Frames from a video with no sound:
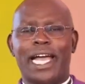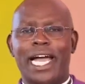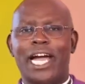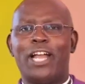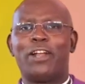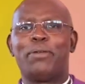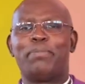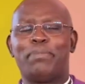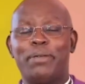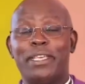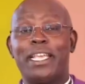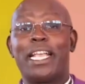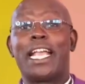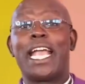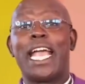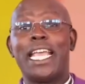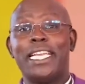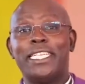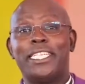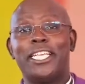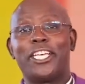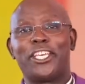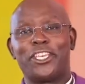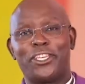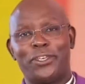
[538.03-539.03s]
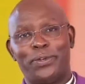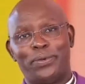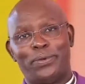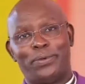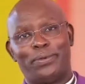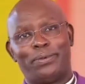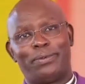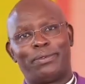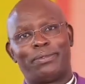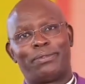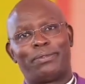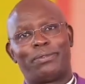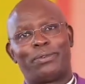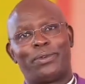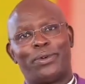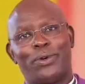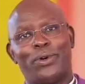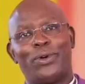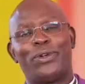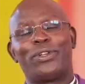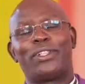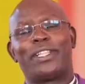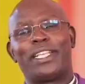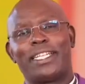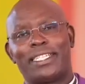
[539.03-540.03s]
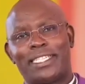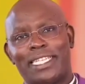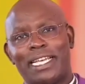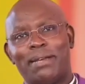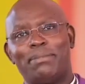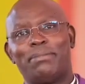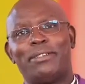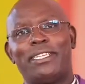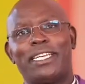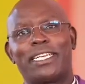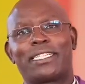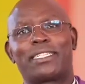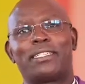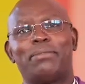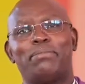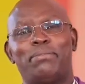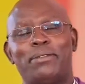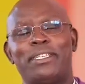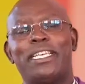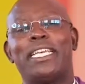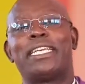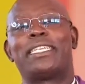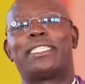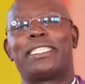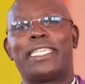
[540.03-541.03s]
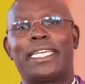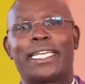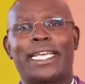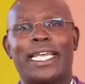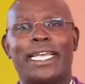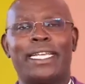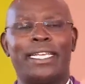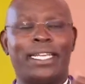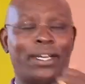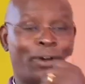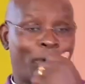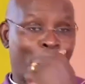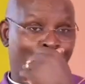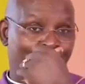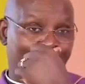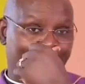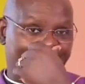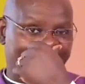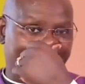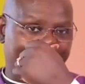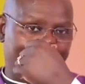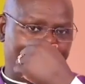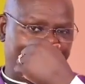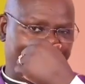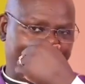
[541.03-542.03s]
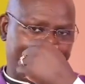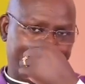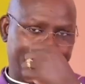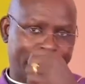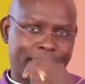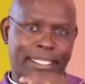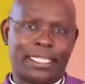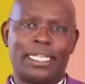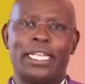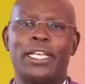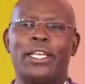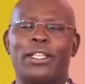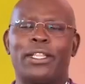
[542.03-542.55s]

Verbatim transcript: I'll be guiding you on the subjects being taken on daily basis.